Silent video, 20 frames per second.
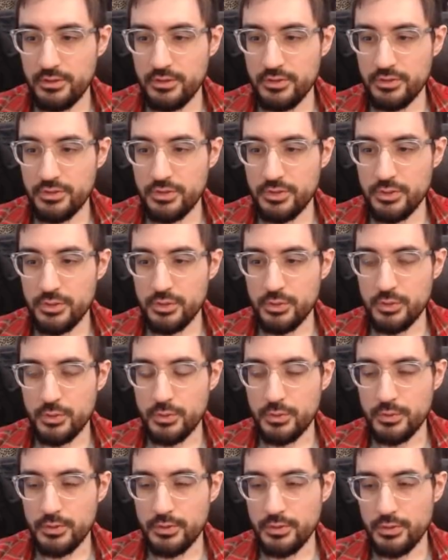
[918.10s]

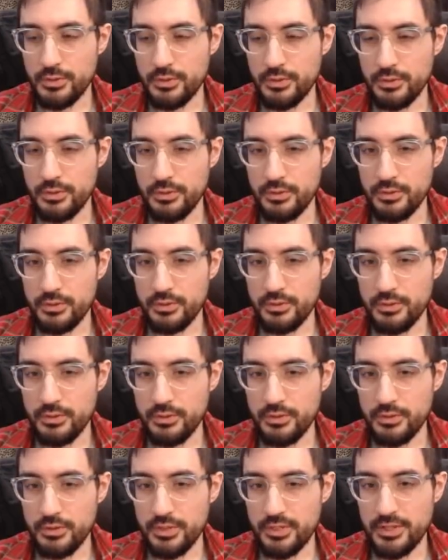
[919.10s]
you
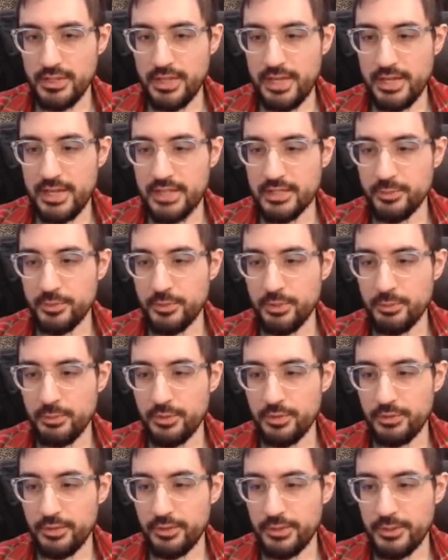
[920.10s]
can cast
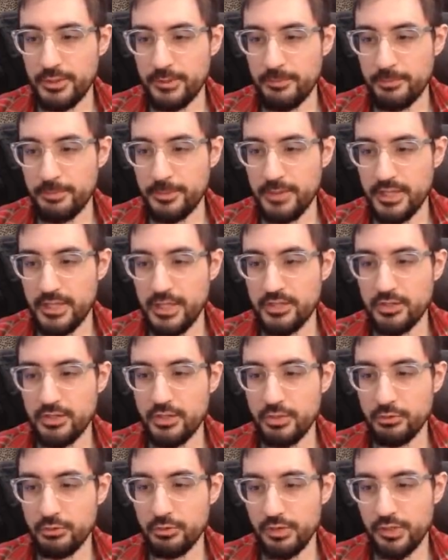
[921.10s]
permanently and you
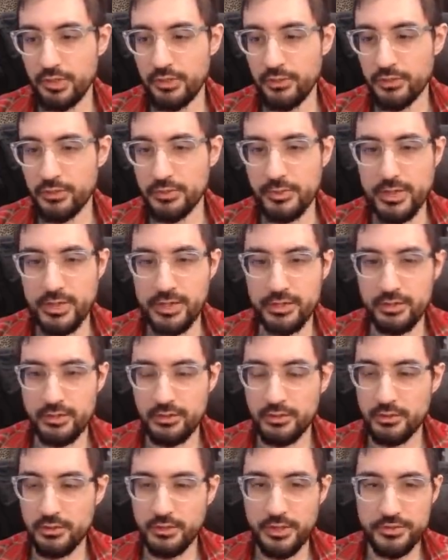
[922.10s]
don't really lose mana,
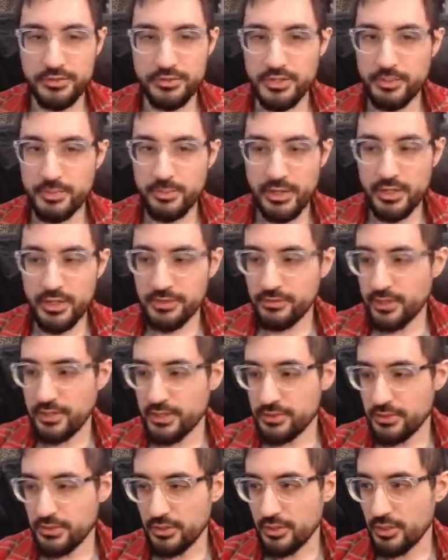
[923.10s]
or else these boss
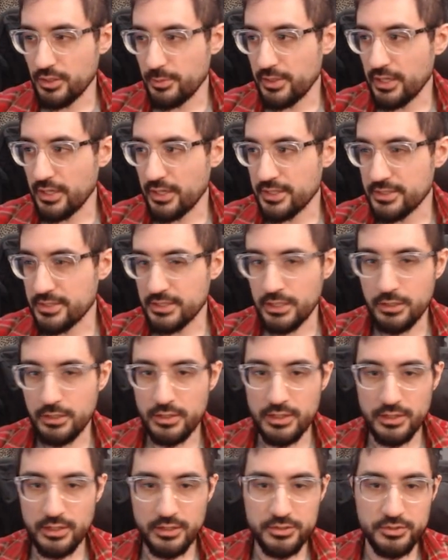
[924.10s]
fights are going to be kind of
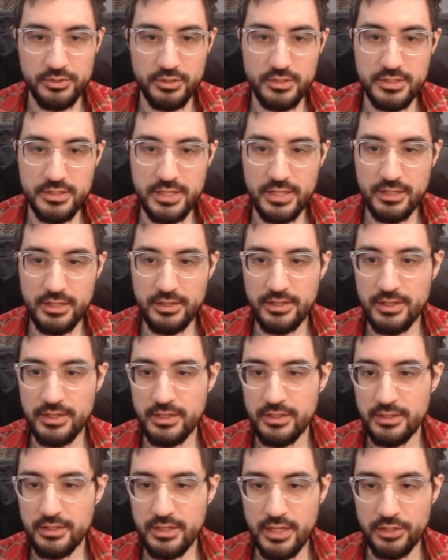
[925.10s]
scary because you're going to take a
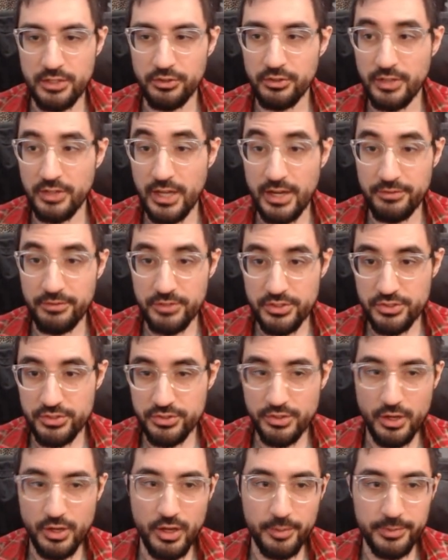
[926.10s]
hit and you're going to have to
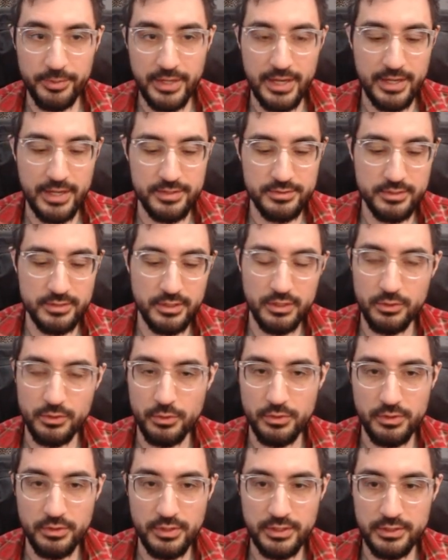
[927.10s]
stop casting in
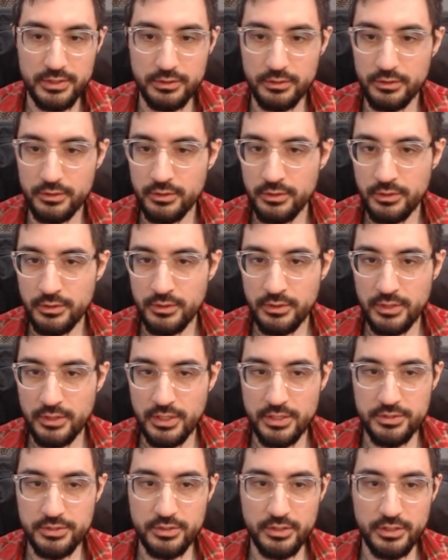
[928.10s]
order to heal,
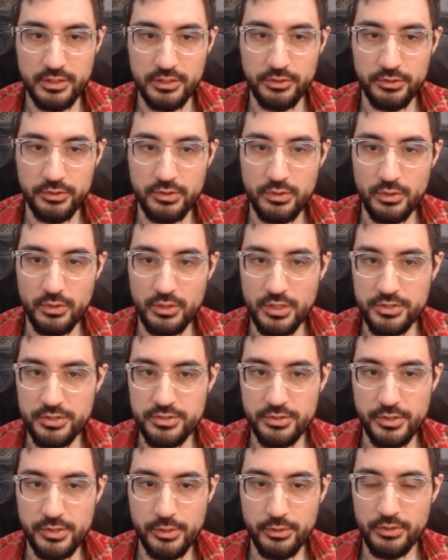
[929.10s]
and it's going to heal you a lot
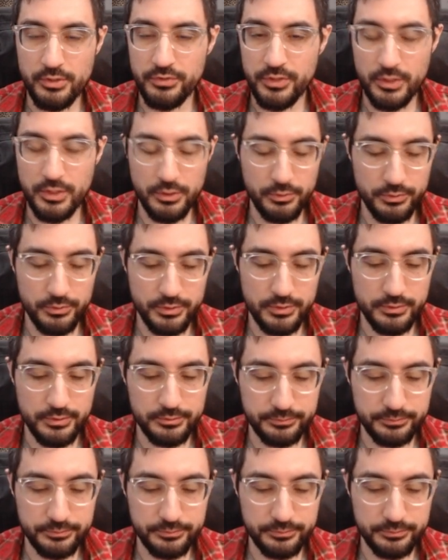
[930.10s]
slower if you don't